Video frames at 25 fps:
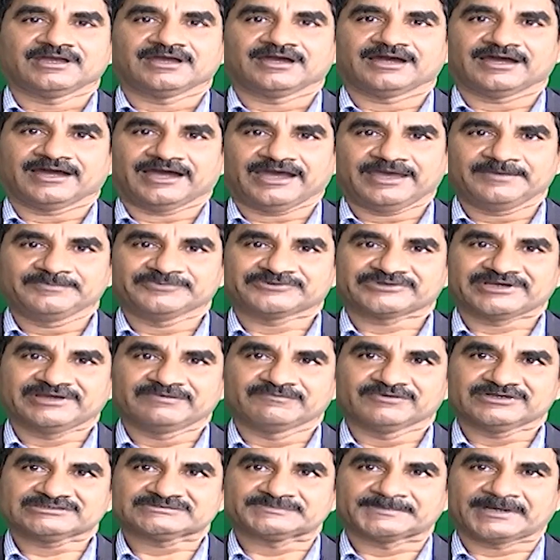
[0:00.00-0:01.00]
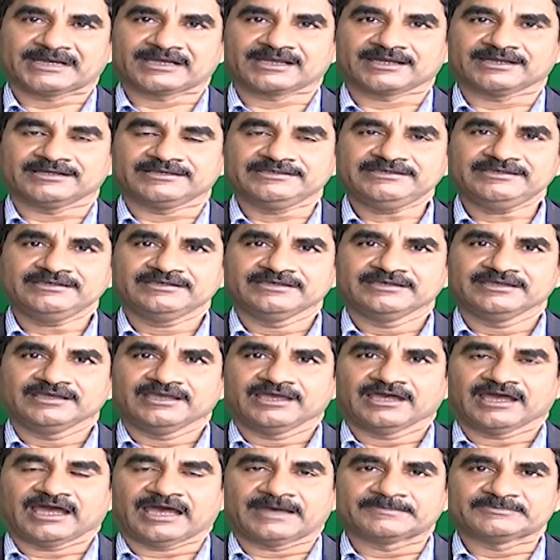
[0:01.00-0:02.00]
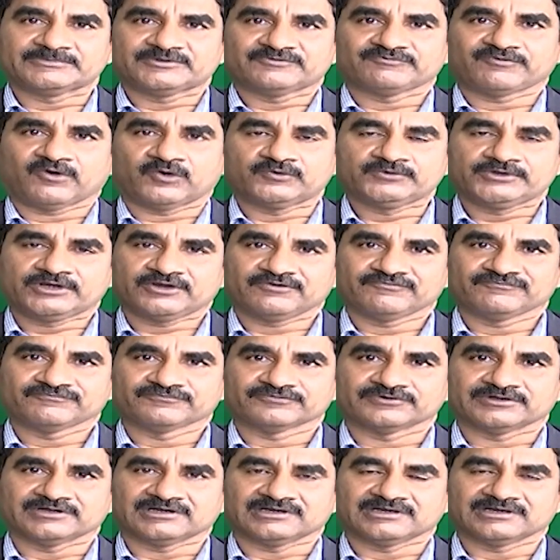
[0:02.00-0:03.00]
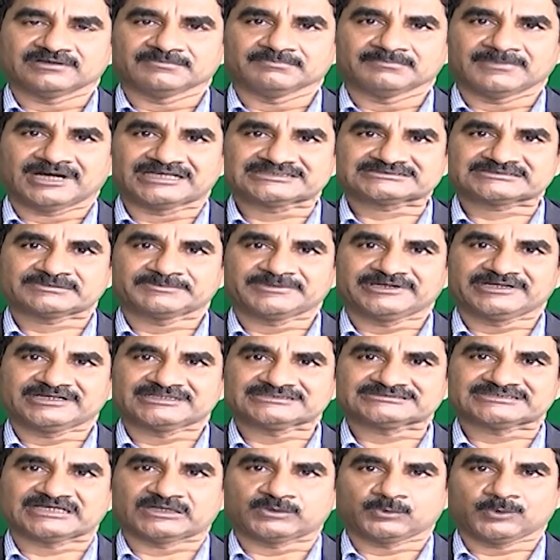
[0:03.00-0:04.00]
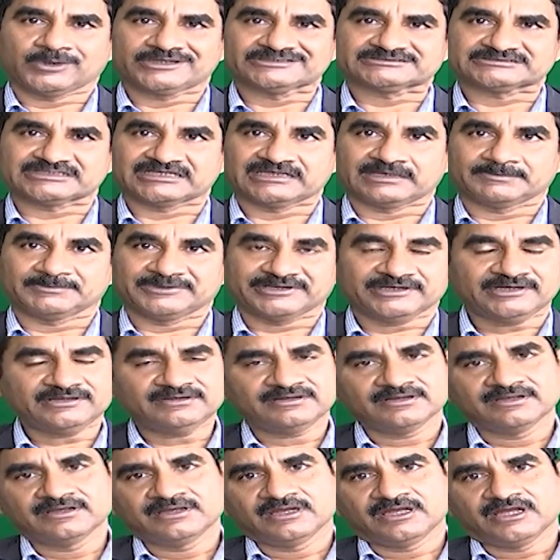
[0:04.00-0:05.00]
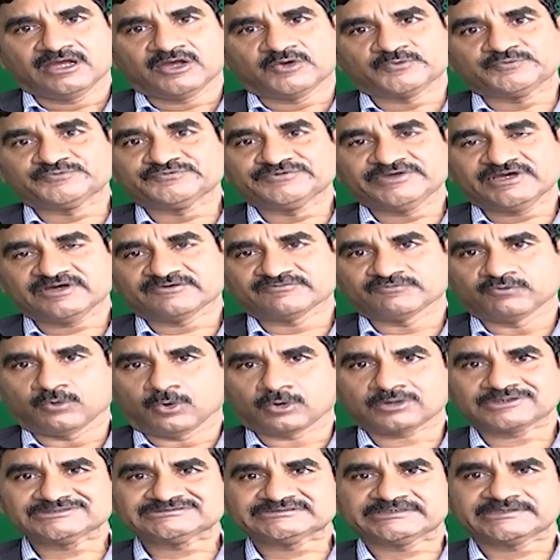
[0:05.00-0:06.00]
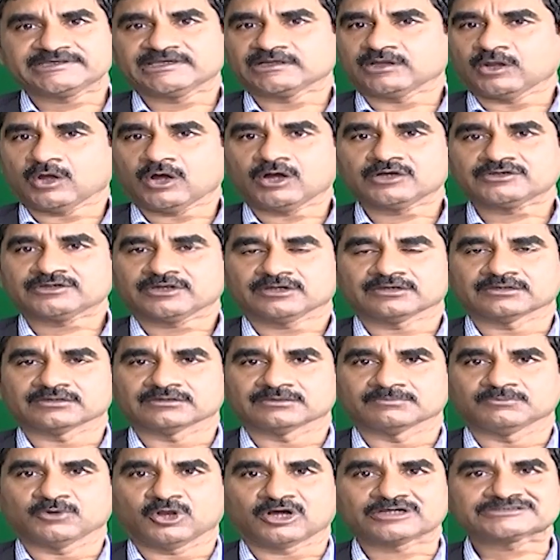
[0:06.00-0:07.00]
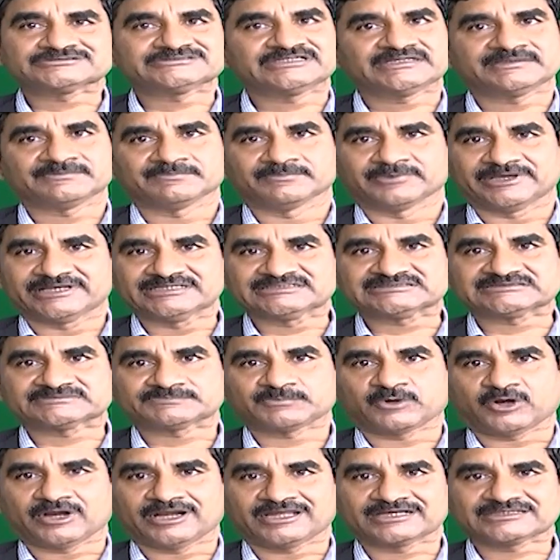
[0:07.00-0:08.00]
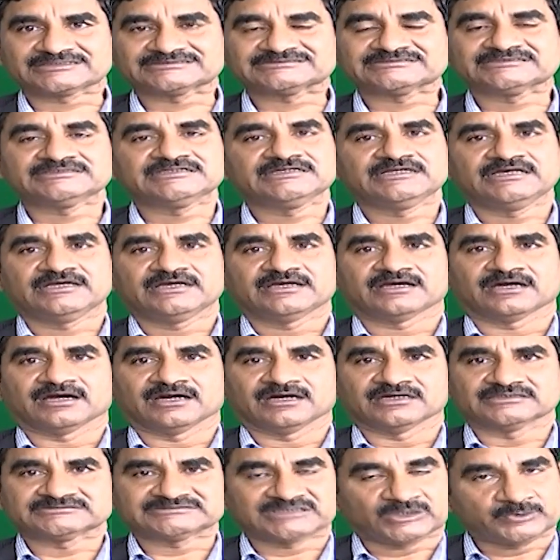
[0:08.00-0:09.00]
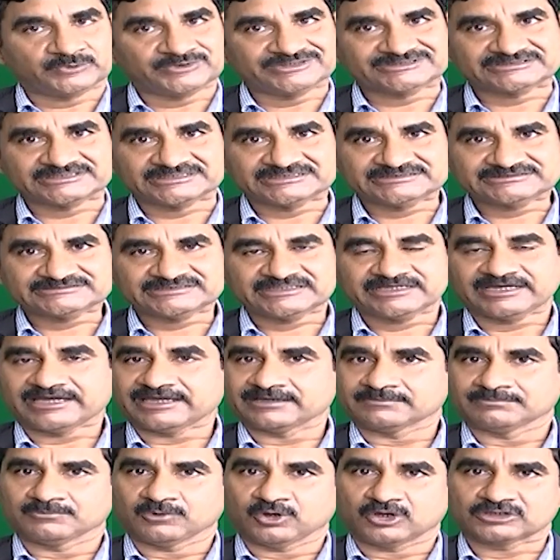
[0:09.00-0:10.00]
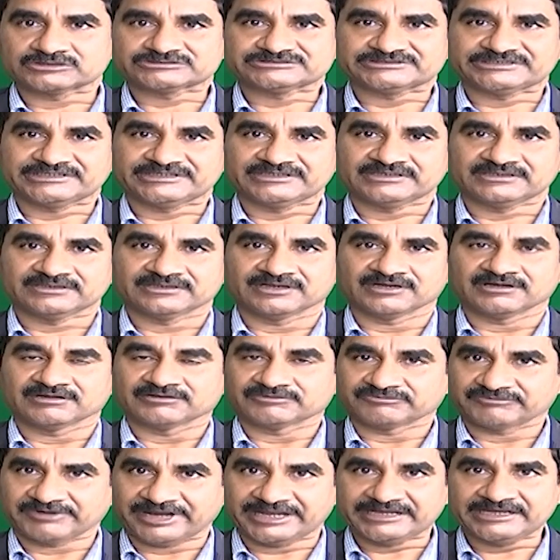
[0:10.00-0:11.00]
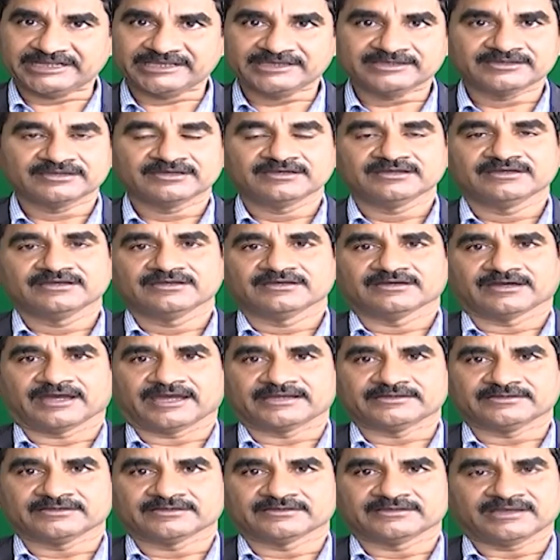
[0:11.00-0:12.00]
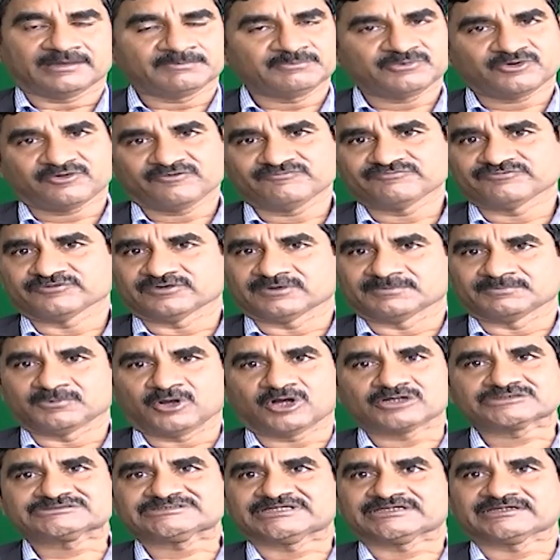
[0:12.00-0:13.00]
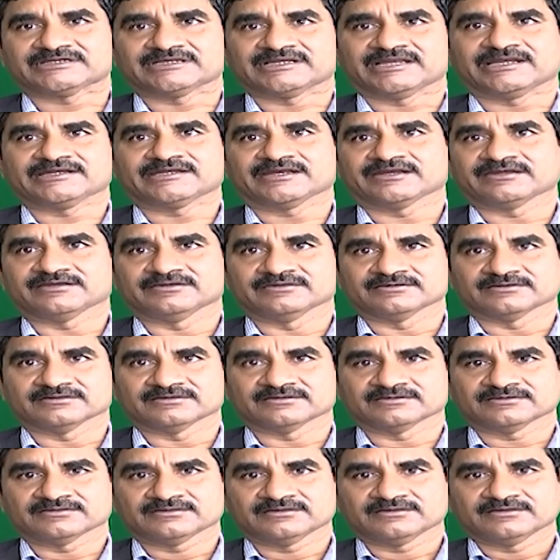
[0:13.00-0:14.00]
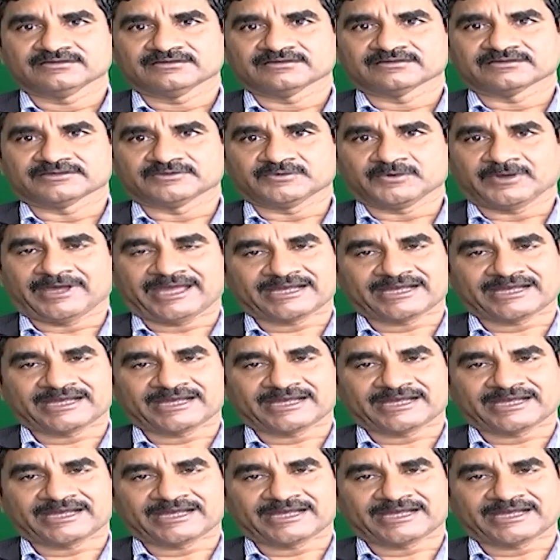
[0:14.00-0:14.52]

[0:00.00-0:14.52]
Uh, I am Srinivas Mahankali. I am the founder of uh, Master Mentors Advisory Limited. We are focusing a lot on blockchain based products, uh, services and blockchain uh, training and a number of uh, blockchain related uh, you know